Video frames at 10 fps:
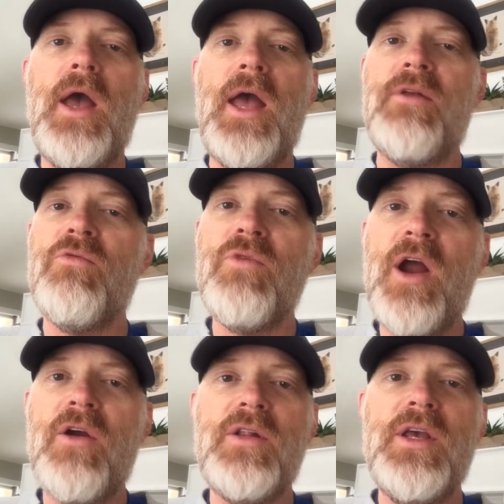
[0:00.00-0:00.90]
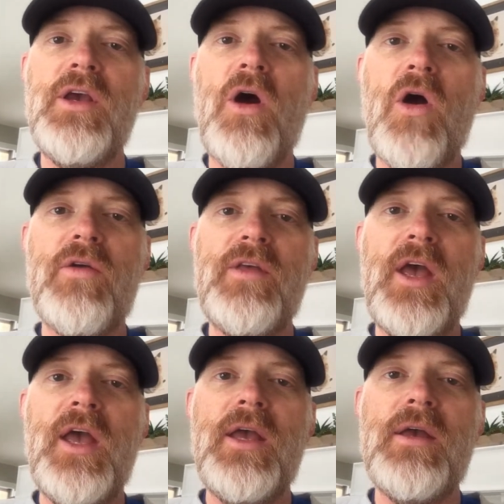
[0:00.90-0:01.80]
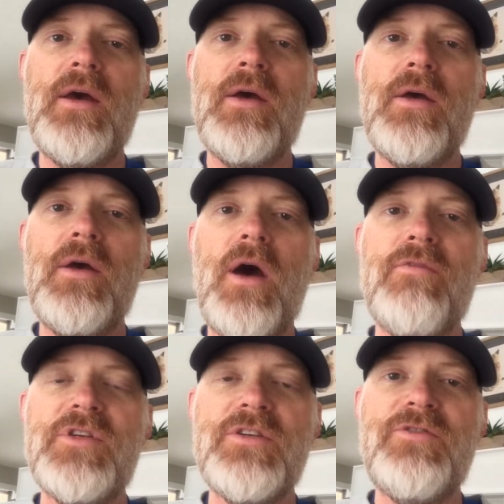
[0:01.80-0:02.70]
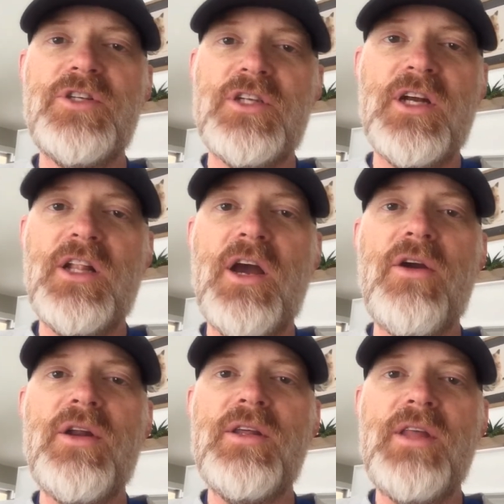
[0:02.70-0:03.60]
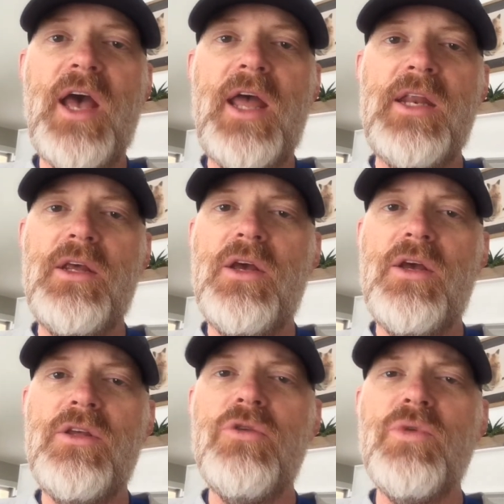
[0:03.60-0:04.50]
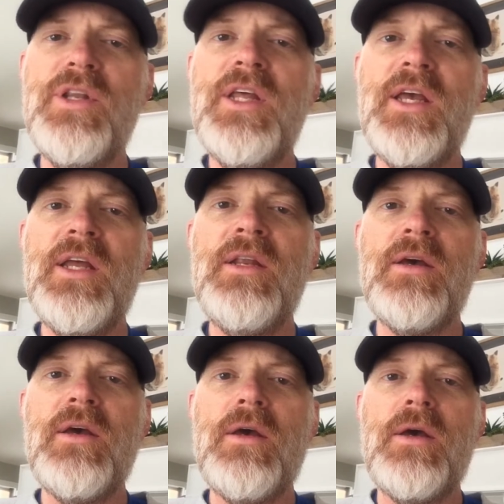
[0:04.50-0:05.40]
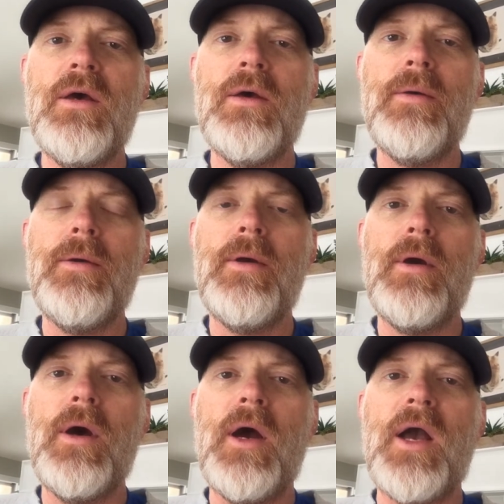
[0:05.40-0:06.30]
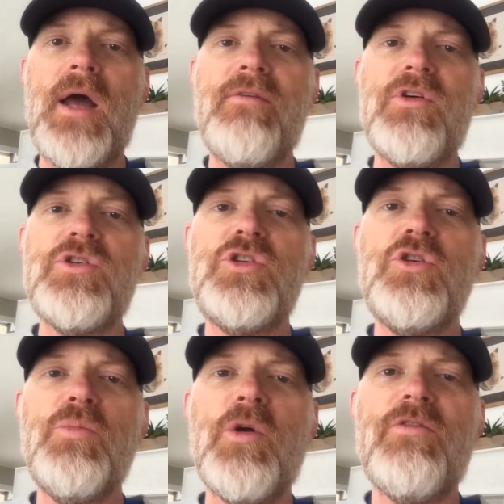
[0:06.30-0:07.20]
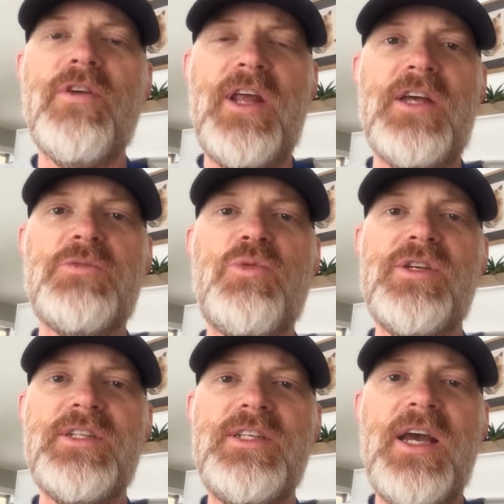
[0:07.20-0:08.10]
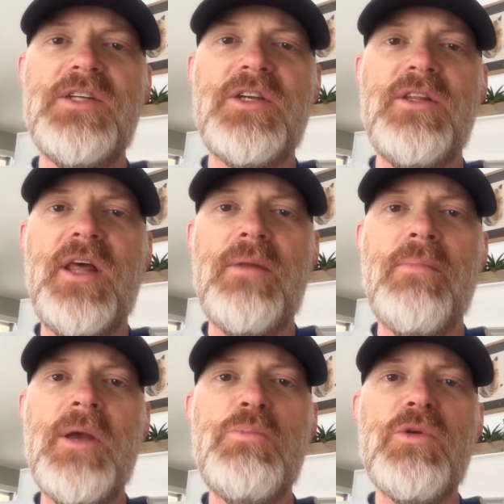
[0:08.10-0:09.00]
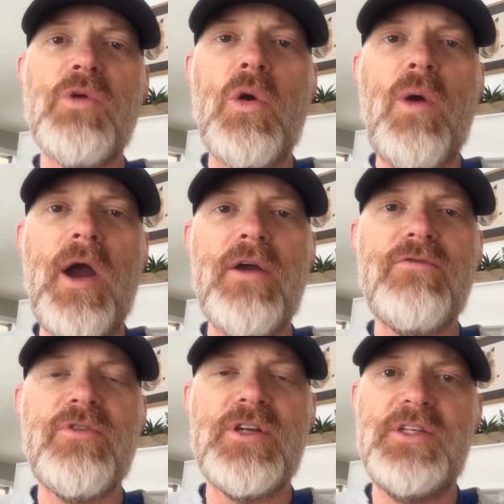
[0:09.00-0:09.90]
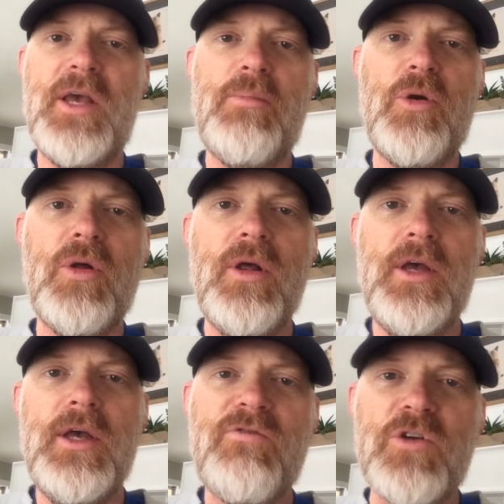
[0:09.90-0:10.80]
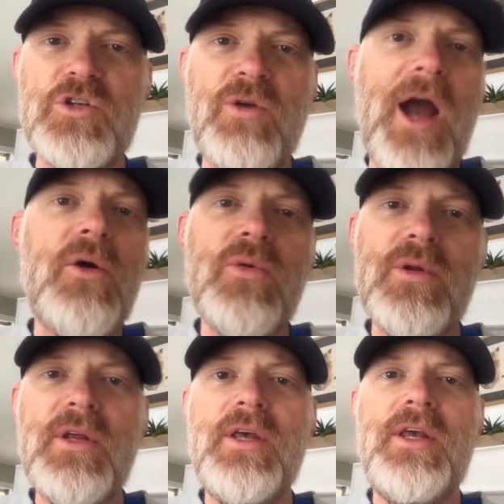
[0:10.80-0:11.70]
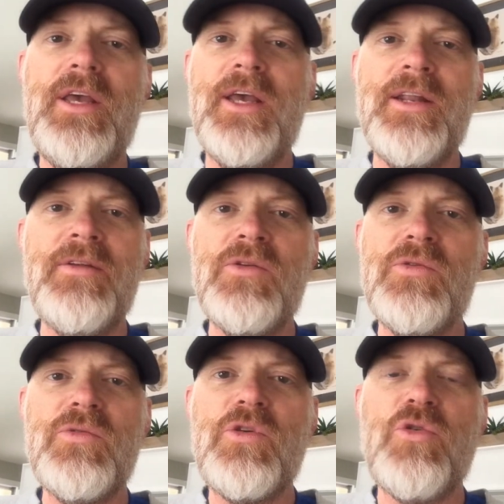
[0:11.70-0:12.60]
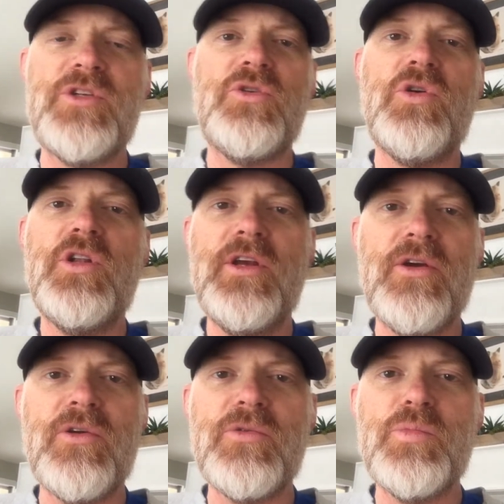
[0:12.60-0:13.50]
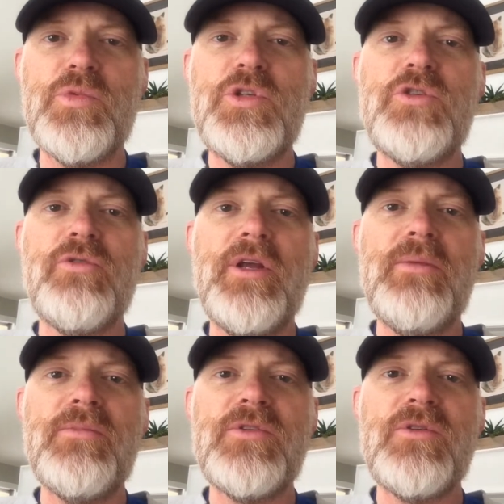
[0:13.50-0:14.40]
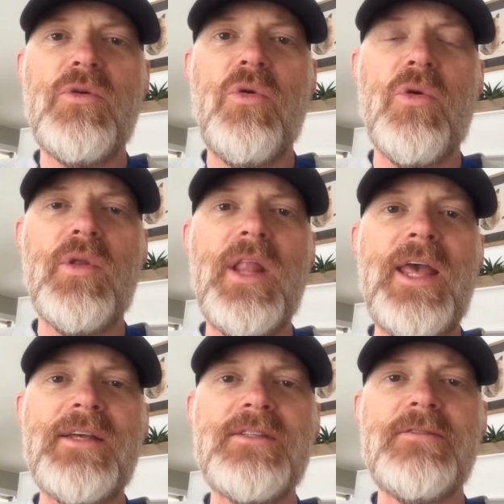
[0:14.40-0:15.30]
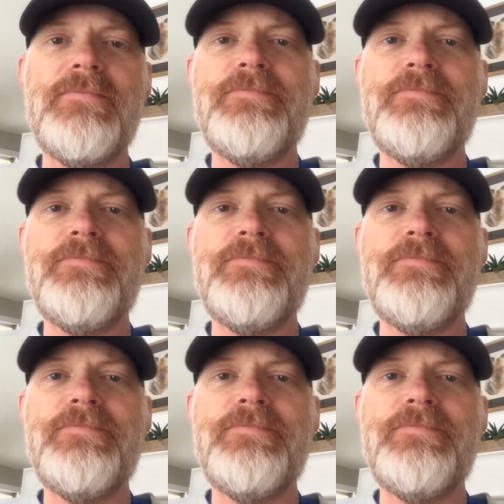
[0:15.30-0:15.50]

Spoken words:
and rarely are they of a sufficient clarity that you would need a kind of a super finesse presentation that might be required, for example, for trout in crystal clear streams or lakes.